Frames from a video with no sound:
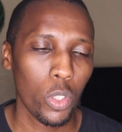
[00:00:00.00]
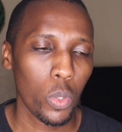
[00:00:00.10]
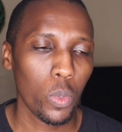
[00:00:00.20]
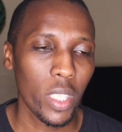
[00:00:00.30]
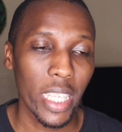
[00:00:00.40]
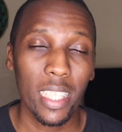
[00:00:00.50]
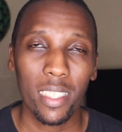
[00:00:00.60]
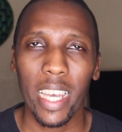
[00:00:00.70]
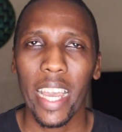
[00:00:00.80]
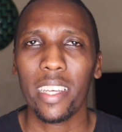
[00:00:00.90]
do
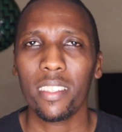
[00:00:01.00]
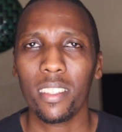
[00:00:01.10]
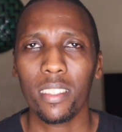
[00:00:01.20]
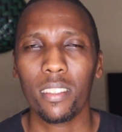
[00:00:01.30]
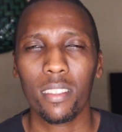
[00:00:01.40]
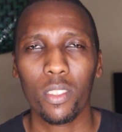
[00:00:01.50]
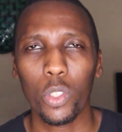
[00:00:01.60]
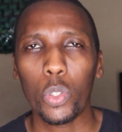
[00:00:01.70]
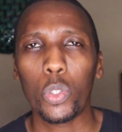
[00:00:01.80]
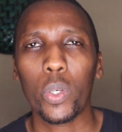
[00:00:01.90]
data
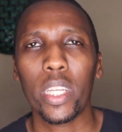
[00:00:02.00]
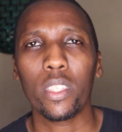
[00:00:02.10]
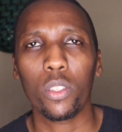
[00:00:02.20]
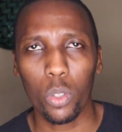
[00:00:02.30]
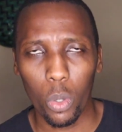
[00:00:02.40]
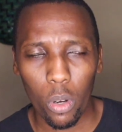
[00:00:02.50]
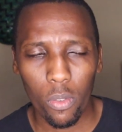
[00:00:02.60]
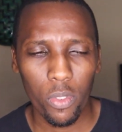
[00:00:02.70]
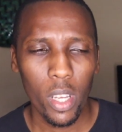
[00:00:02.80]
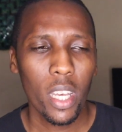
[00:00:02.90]
scientists usually
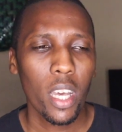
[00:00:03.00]
solve?